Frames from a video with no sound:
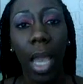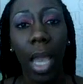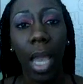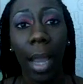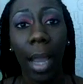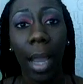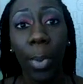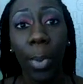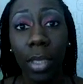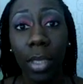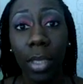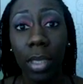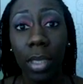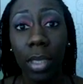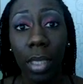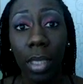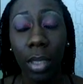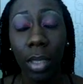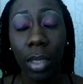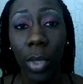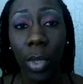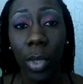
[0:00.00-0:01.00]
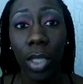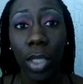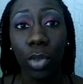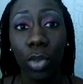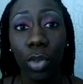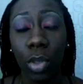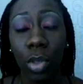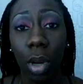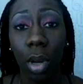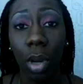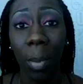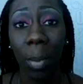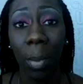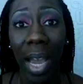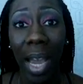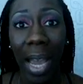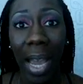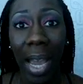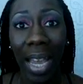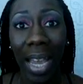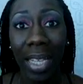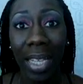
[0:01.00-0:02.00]
I personally wouldn't use it on
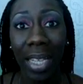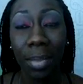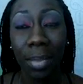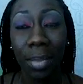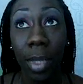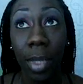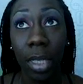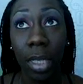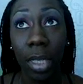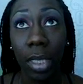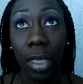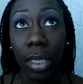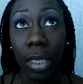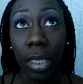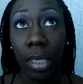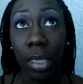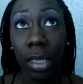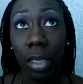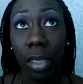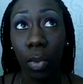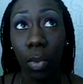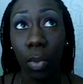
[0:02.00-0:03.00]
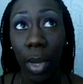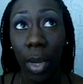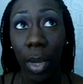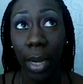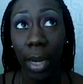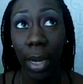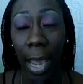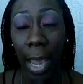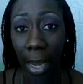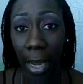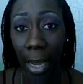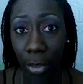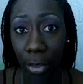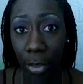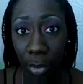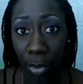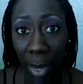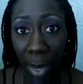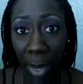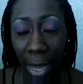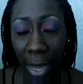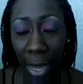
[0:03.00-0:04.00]
my eyes because when I
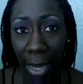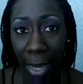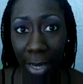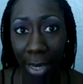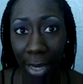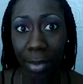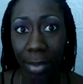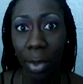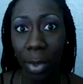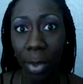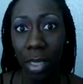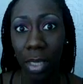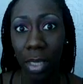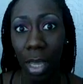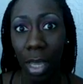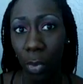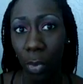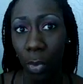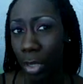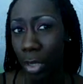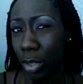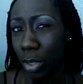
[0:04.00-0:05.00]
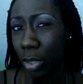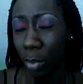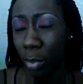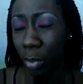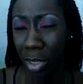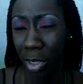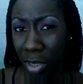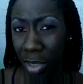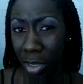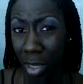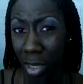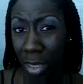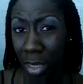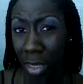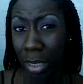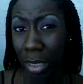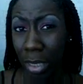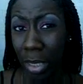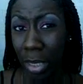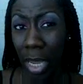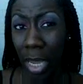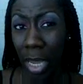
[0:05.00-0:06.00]
do my eyes, because I wear so much
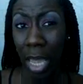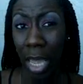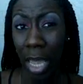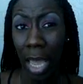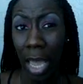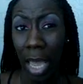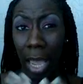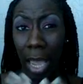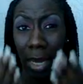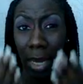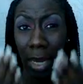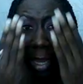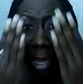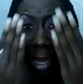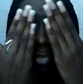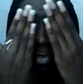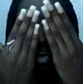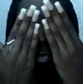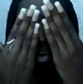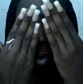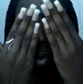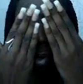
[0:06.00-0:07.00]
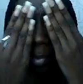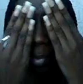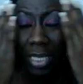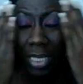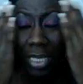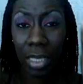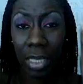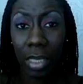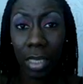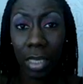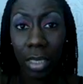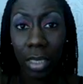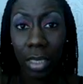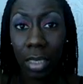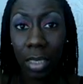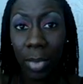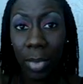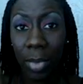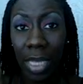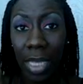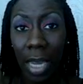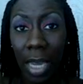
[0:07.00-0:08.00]
color, I like for it basically
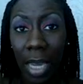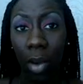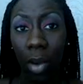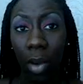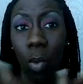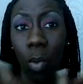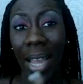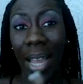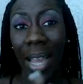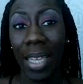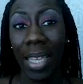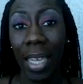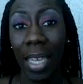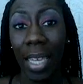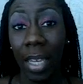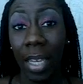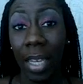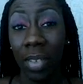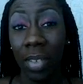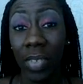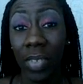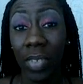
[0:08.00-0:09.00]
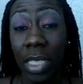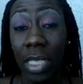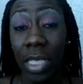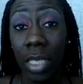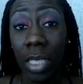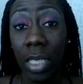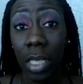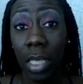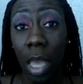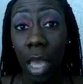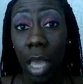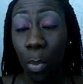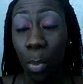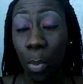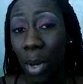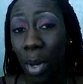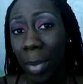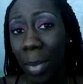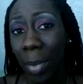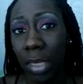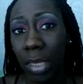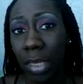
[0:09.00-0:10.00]
to be like a white canvas.
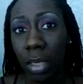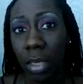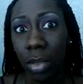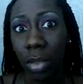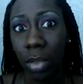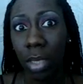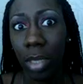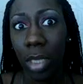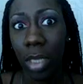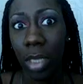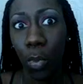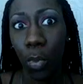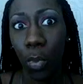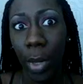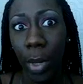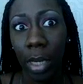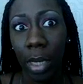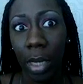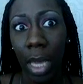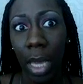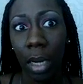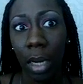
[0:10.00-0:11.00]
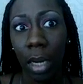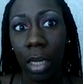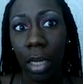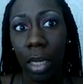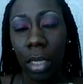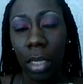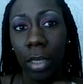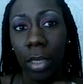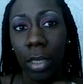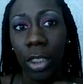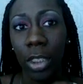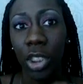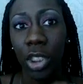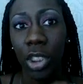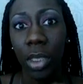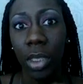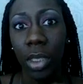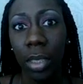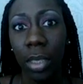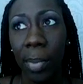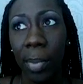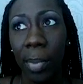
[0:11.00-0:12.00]
But my sister doesn't wear a lot of color.
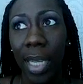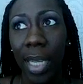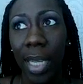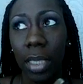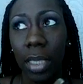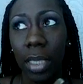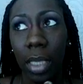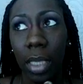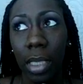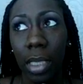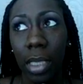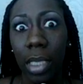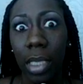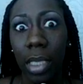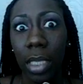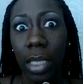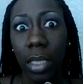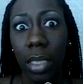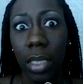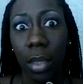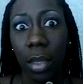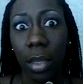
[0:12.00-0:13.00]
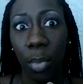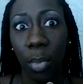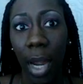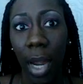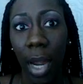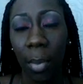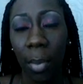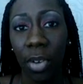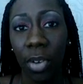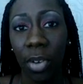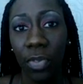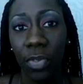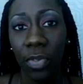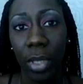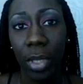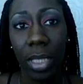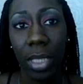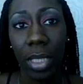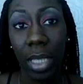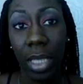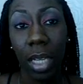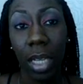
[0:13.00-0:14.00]
She basically needs the primer for
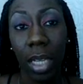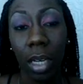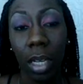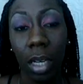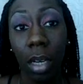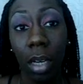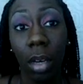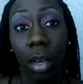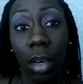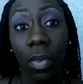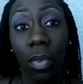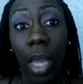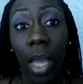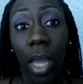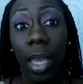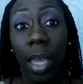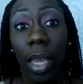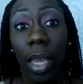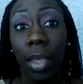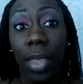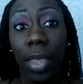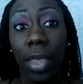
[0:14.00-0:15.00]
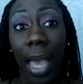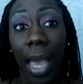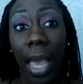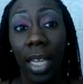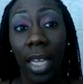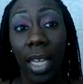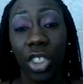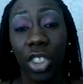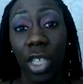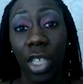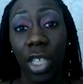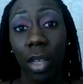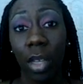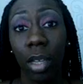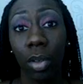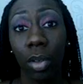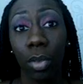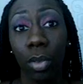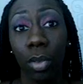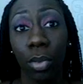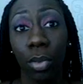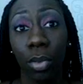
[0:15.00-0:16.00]
the sake of the
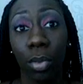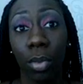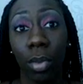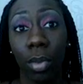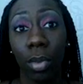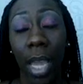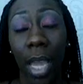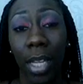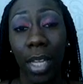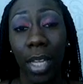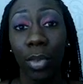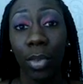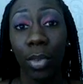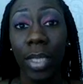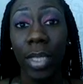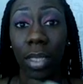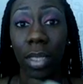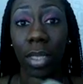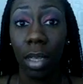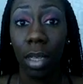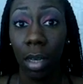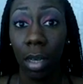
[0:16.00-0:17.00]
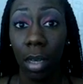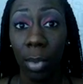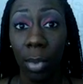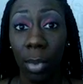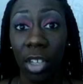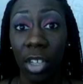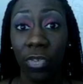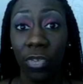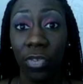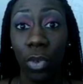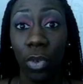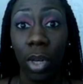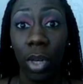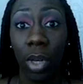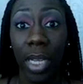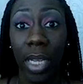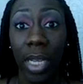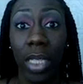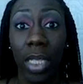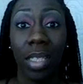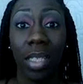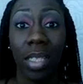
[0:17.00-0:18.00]
eyeshadow not creasing up and for
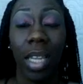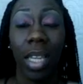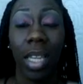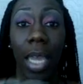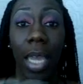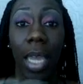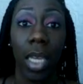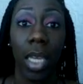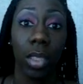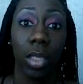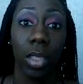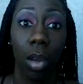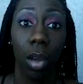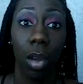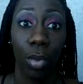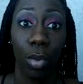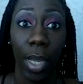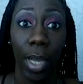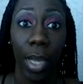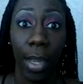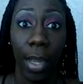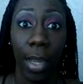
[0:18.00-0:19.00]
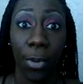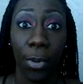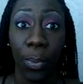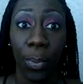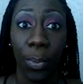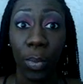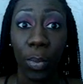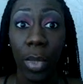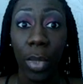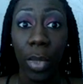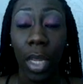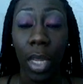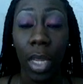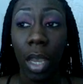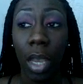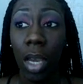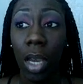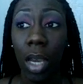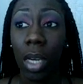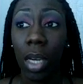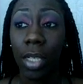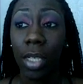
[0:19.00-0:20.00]
it to last all day.
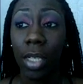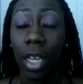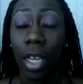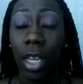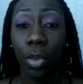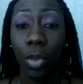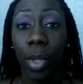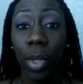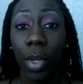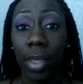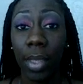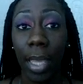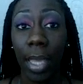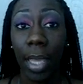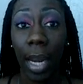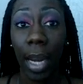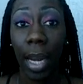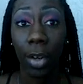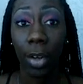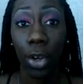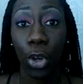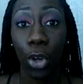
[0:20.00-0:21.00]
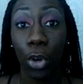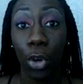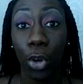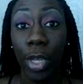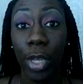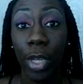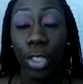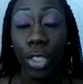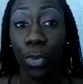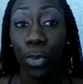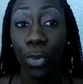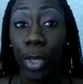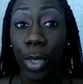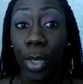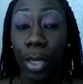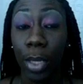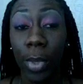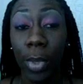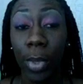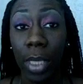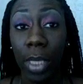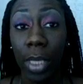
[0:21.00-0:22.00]
Another one that I know is
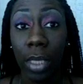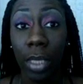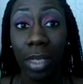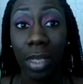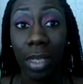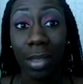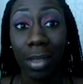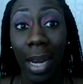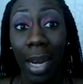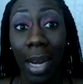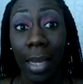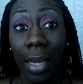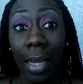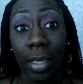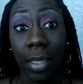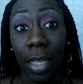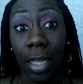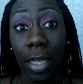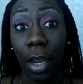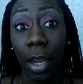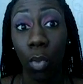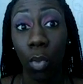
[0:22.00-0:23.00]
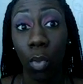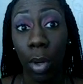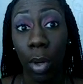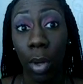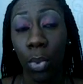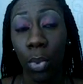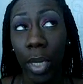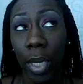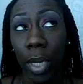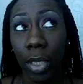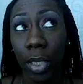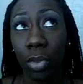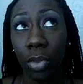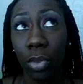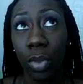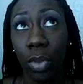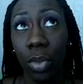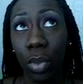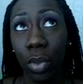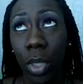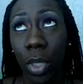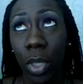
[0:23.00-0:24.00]
really, really good that I did at one point
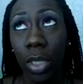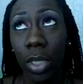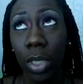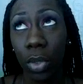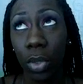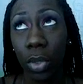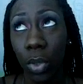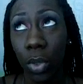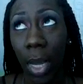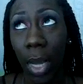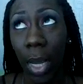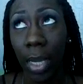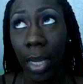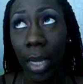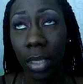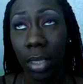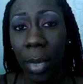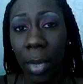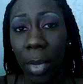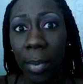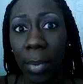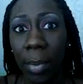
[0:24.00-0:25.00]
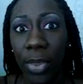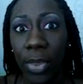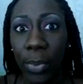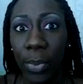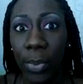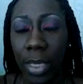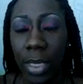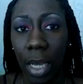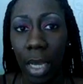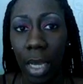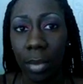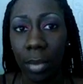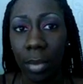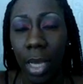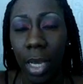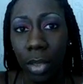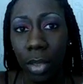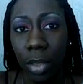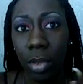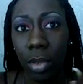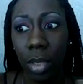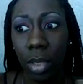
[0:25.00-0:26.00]
use once or twice, maybe 3 times.
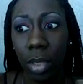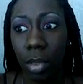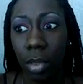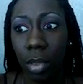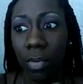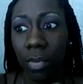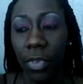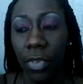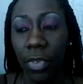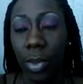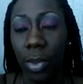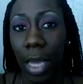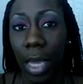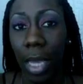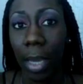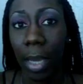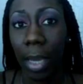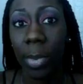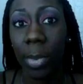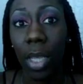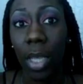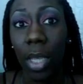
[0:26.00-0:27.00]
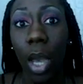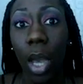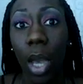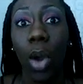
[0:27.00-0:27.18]
I used it a few times.